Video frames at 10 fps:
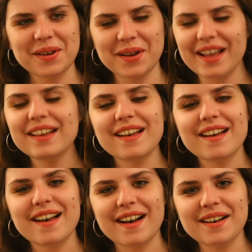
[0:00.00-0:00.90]
Okay.
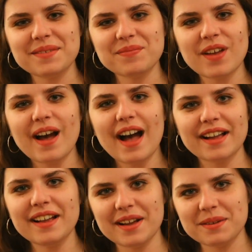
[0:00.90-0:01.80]

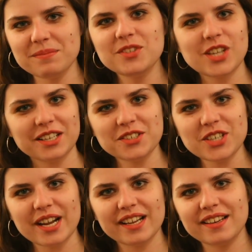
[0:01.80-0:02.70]
Hi, I'm Shannon
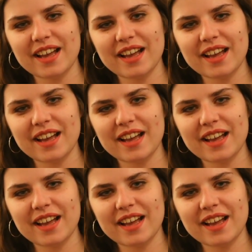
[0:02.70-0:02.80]
Tryon.